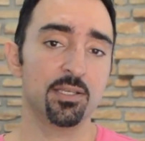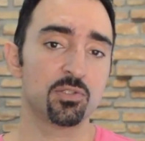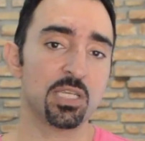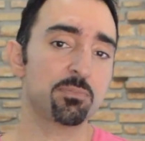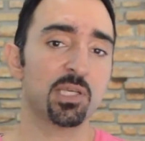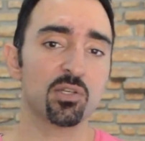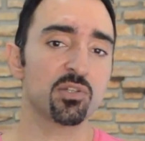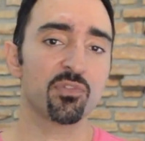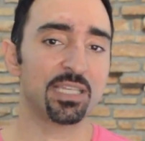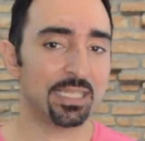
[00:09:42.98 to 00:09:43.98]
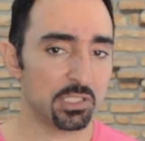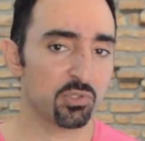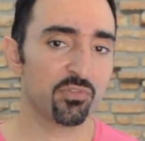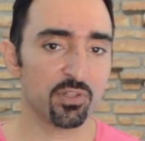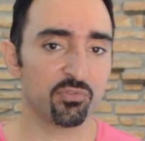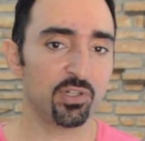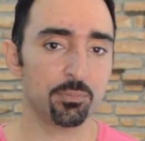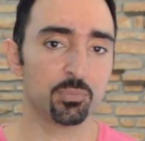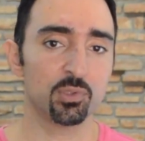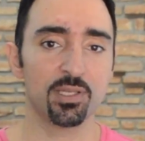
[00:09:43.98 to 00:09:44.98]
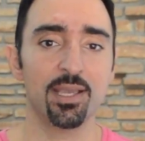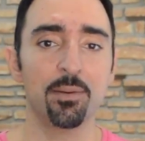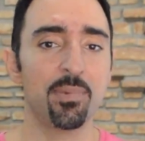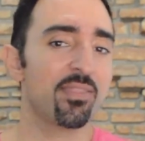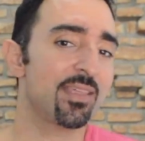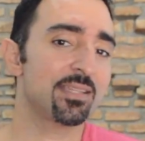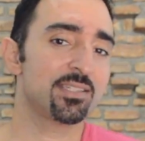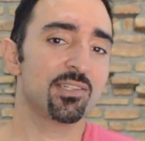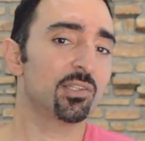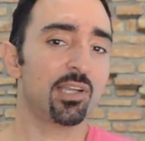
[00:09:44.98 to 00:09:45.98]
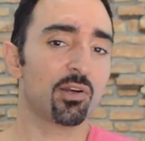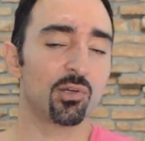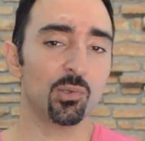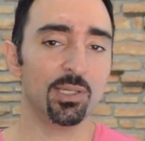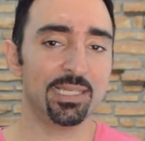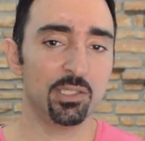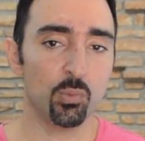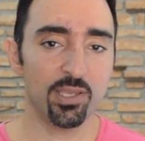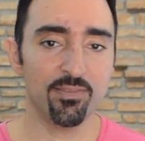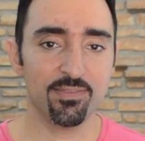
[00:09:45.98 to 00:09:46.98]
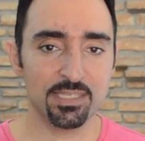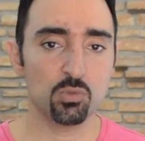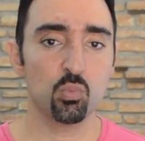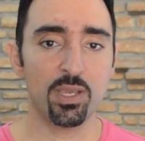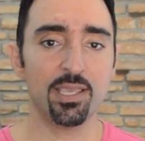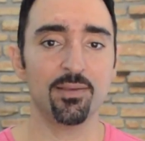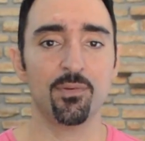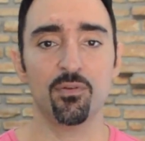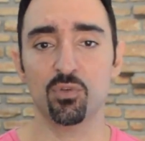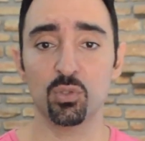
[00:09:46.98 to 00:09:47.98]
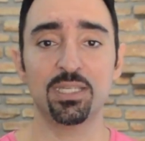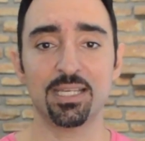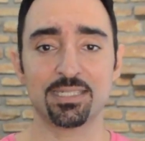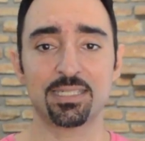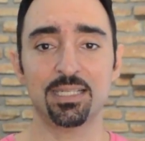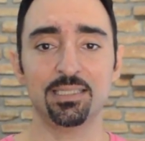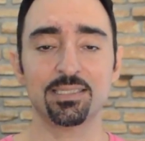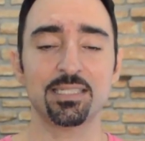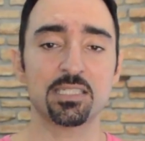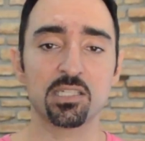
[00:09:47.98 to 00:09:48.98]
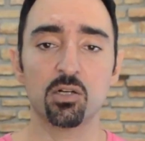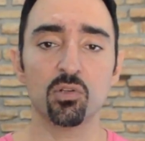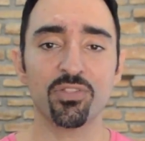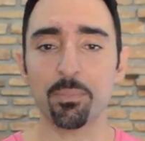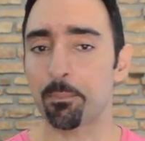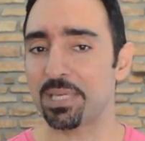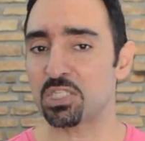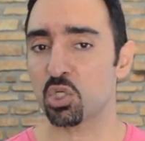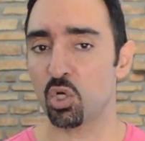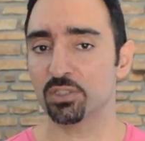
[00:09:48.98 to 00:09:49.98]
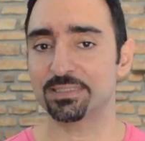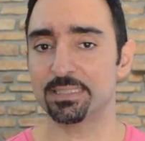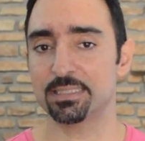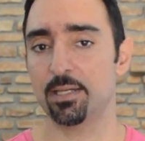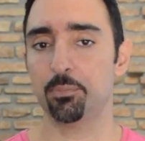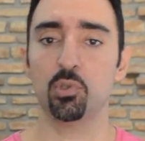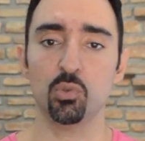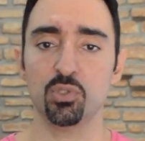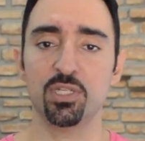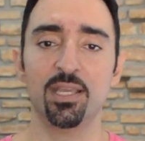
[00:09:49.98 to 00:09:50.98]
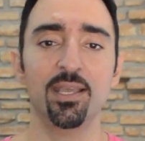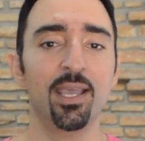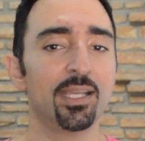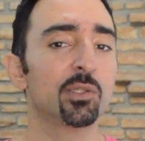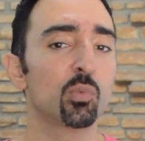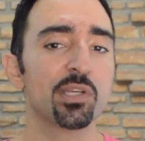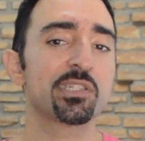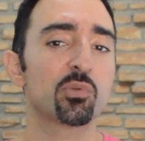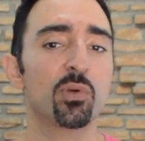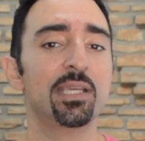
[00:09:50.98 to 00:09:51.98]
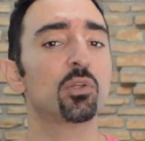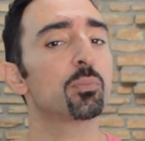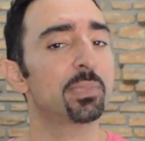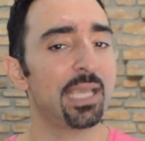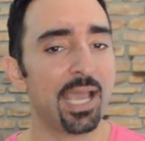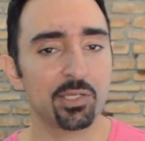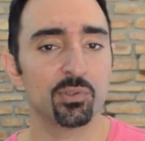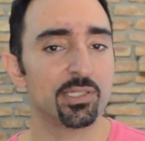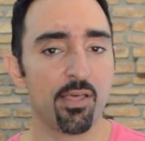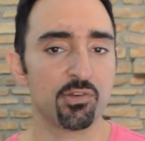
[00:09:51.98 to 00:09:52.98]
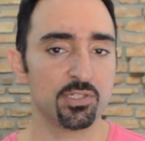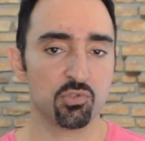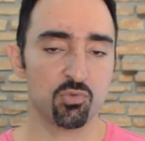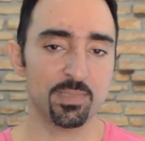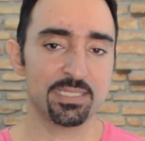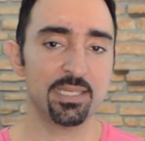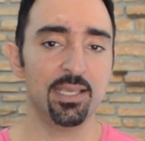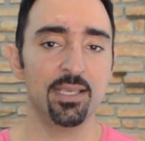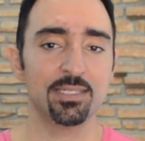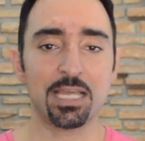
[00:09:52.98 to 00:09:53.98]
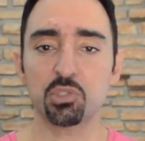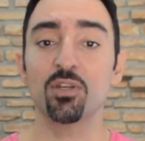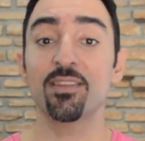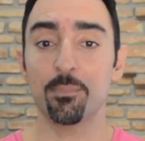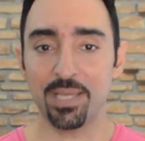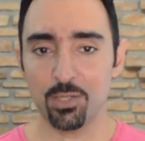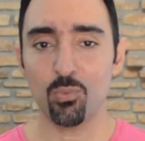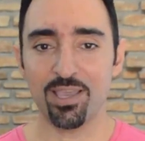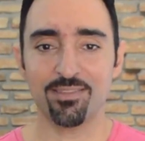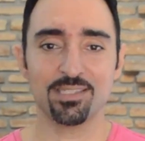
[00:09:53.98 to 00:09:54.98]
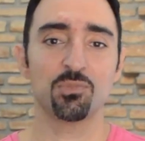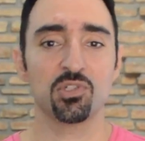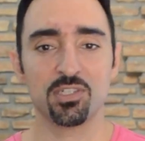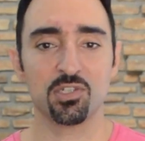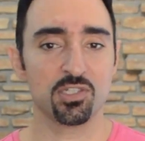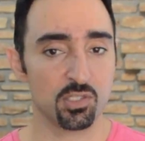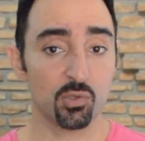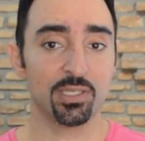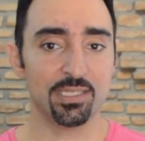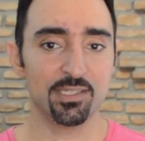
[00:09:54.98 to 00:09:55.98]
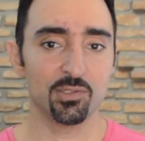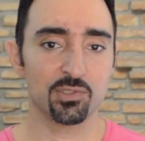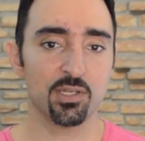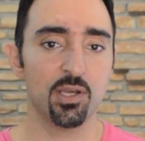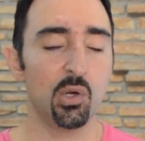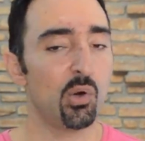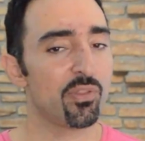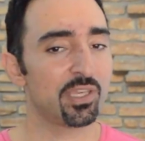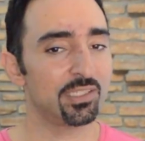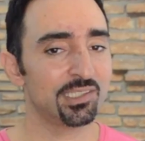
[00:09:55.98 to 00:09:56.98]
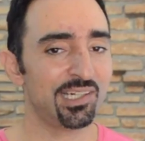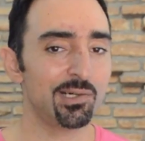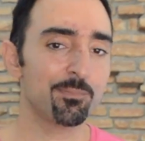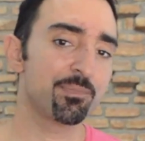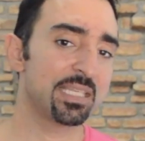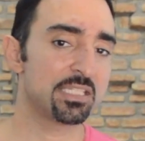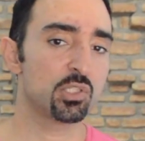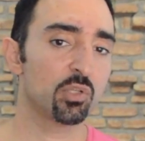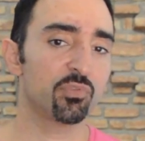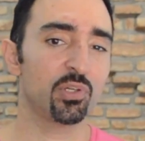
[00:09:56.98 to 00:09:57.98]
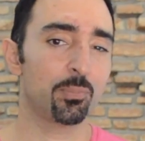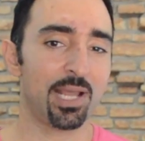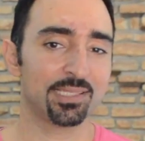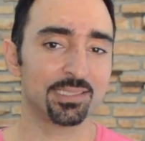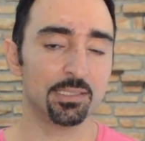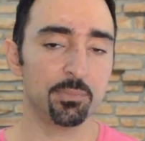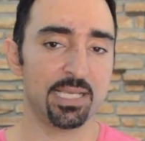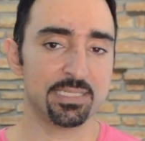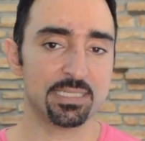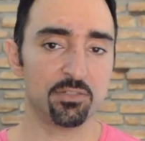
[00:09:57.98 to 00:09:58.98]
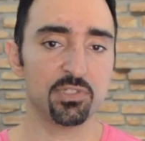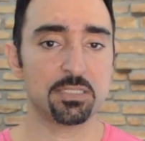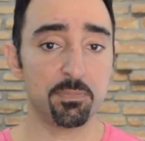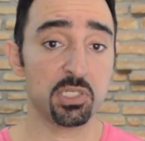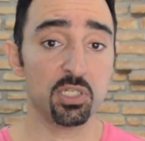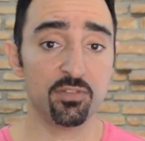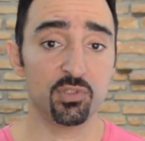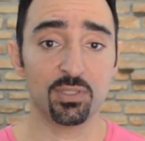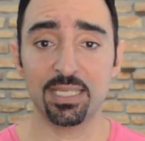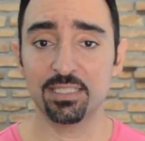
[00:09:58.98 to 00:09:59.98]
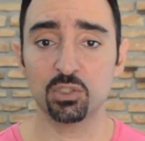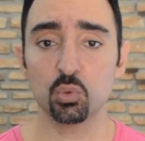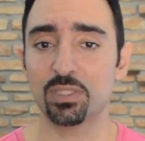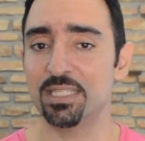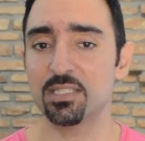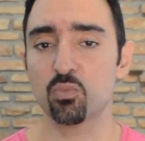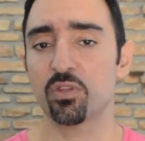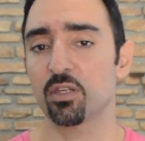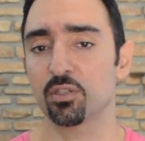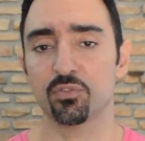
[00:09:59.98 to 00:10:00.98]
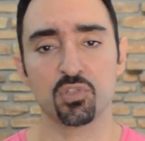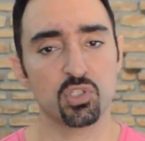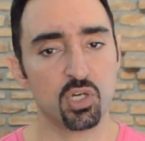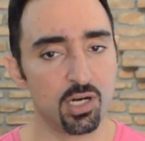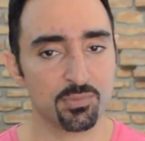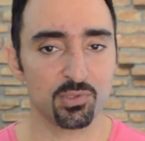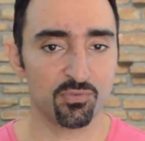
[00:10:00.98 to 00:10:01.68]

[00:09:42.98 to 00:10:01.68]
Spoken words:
just because of the nature of the fretboard. But that's not our goal anyway. This way of looking at scales is called the pitch content approach, and it works great on piano and other instruments. It's actually the main way these musicians locate notes. On the guitar, it's not very practical by itself, especially if you get into keys with a lot of sharps or